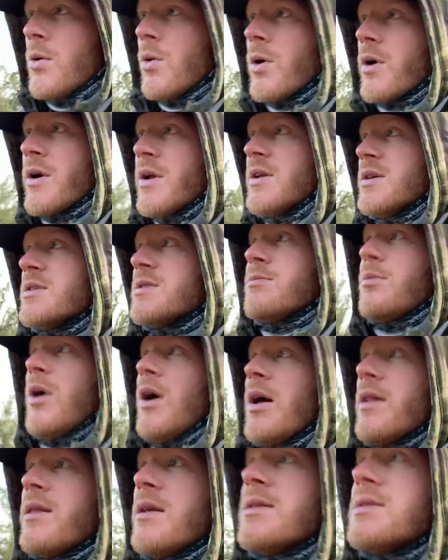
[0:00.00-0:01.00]
We're in a
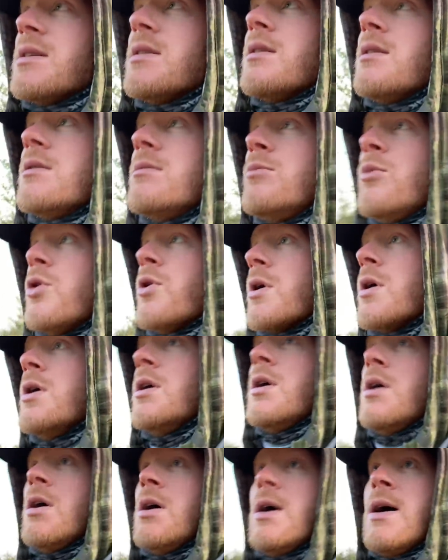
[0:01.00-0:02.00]
spot that's a little more
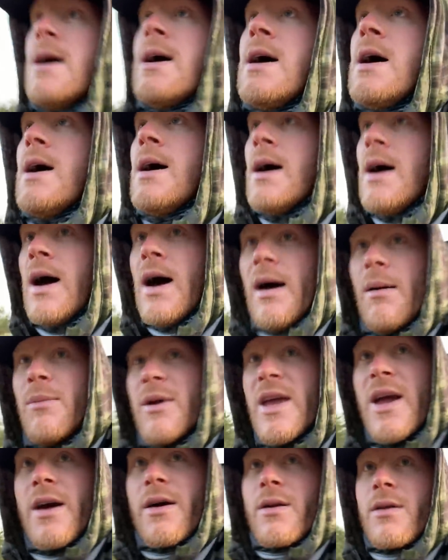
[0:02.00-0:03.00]
up
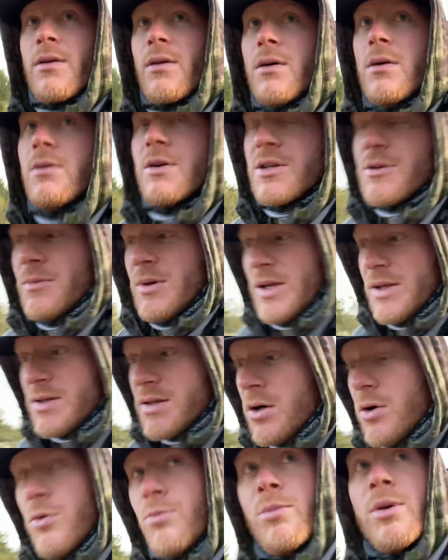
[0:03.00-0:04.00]
yet, though, which means
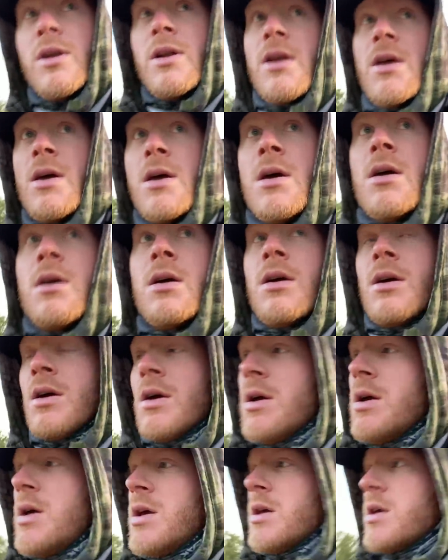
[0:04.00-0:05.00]
open.
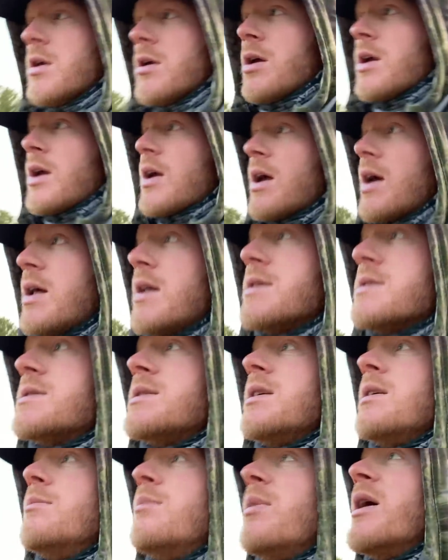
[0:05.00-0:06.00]
You're gonna
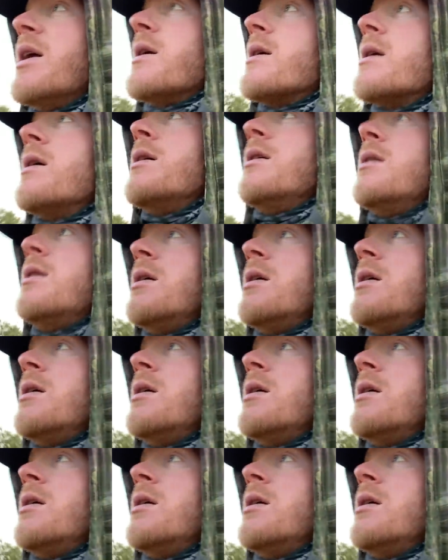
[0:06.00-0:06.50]
see better.